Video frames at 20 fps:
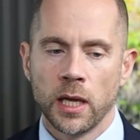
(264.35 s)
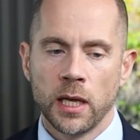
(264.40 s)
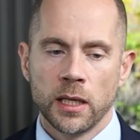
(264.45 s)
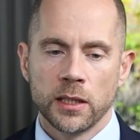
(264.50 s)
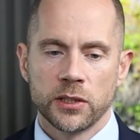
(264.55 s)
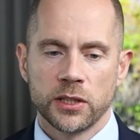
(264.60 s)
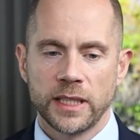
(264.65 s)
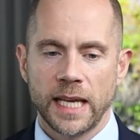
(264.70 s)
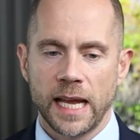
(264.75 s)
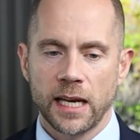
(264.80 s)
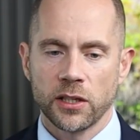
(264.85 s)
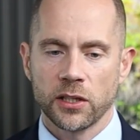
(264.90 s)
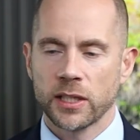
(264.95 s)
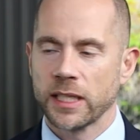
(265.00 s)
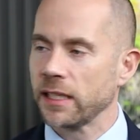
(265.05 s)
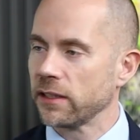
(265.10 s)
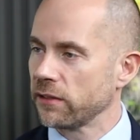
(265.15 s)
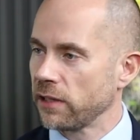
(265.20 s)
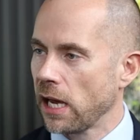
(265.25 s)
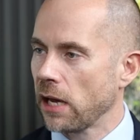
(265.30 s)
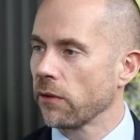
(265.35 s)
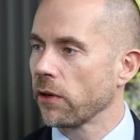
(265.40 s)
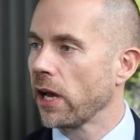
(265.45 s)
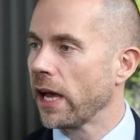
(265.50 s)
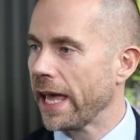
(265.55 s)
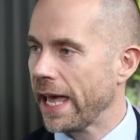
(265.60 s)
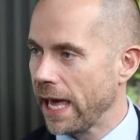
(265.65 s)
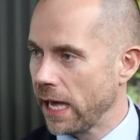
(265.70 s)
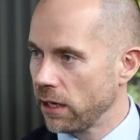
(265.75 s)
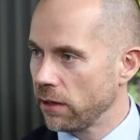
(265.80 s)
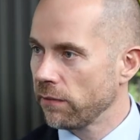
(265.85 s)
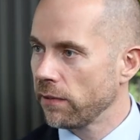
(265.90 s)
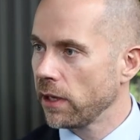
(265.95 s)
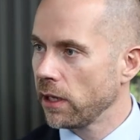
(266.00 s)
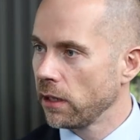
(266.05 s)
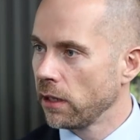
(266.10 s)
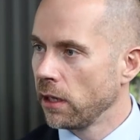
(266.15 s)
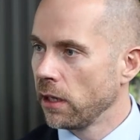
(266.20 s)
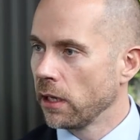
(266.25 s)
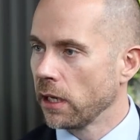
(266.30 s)
Standard gets out ahead of
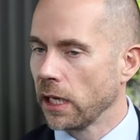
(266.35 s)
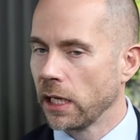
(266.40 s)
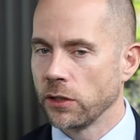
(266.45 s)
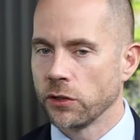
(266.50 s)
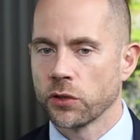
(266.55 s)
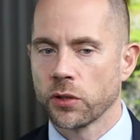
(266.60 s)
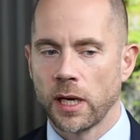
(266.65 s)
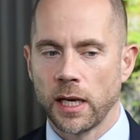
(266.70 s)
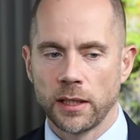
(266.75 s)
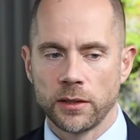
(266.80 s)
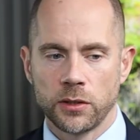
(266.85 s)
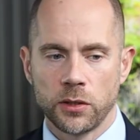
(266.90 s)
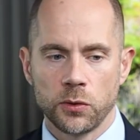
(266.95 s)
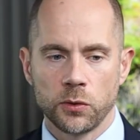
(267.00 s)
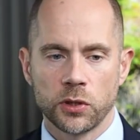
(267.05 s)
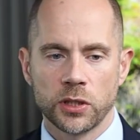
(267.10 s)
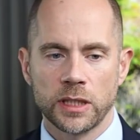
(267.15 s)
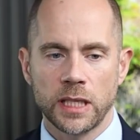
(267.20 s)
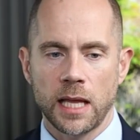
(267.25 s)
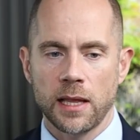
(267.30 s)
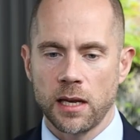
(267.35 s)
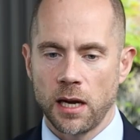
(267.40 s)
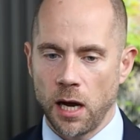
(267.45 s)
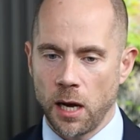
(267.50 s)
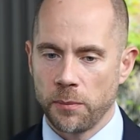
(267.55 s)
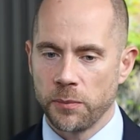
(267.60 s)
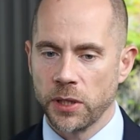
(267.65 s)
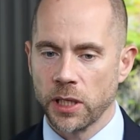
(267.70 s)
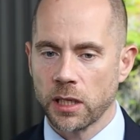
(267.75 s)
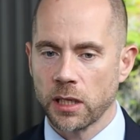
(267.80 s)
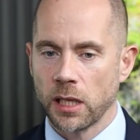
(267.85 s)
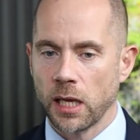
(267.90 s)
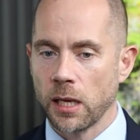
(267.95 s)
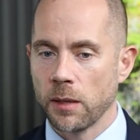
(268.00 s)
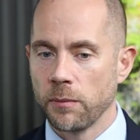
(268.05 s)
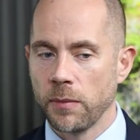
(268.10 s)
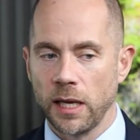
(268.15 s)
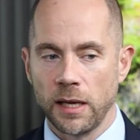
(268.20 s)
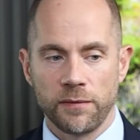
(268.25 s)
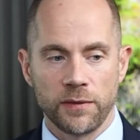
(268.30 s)
it in trying to set up the
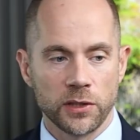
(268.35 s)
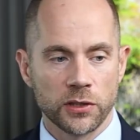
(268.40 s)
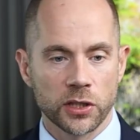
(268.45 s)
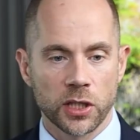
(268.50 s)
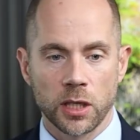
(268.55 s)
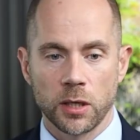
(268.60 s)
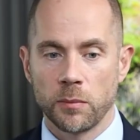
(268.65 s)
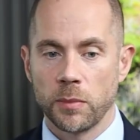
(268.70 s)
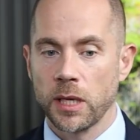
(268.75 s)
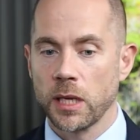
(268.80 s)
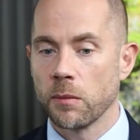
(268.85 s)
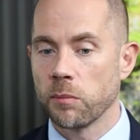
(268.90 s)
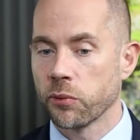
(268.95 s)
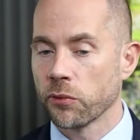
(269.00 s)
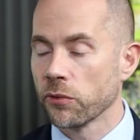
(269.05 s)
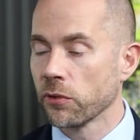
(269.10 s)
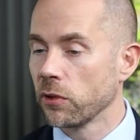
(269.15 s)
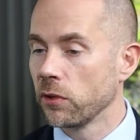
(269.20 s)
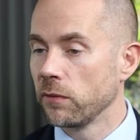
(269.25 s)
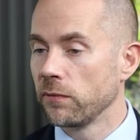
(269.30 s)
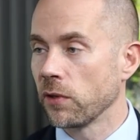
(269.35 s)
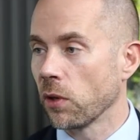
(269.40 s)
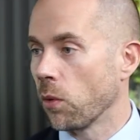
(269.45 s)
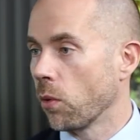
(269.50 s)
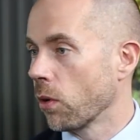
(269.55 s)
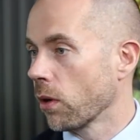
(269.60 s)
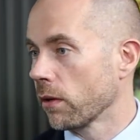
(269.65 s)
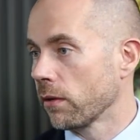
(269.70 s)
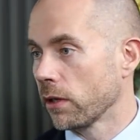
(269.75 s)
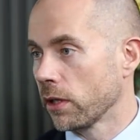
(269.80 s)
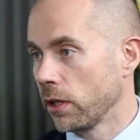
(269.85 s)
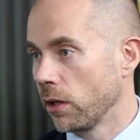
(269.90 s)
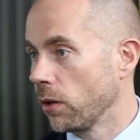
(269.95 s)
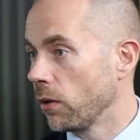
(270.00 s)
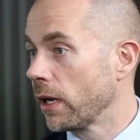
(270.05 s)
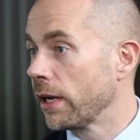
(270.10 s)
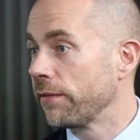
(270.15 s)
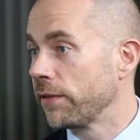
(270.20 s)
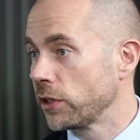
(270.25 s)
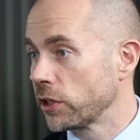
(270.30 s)
claim if it's going to be approved or
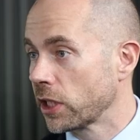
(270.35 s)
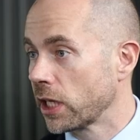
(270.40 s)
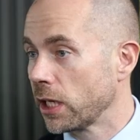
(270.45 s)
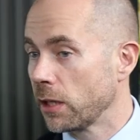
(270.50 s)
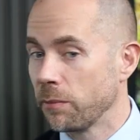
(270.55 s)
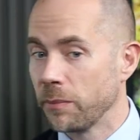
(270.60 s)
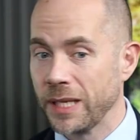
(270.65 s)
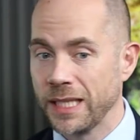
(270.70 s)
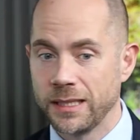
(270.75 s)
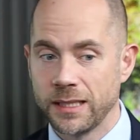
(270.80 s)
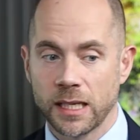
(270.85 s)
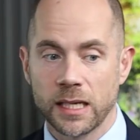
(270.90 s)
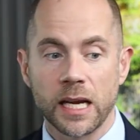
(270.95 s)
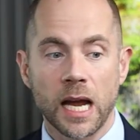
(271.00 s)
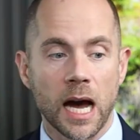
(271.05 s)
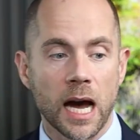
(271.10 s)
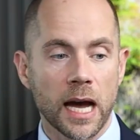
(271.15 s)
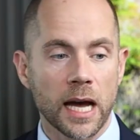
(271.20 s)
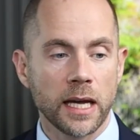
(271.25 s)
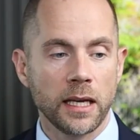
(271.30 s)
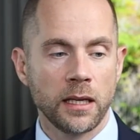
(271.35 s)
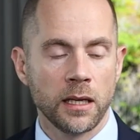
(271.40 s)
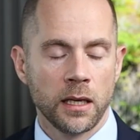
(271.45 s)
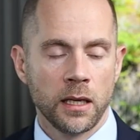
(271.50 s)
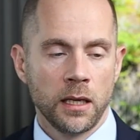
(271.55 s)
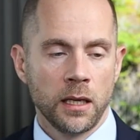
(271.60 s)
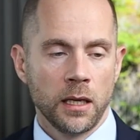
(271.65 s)
if it's going to be denied.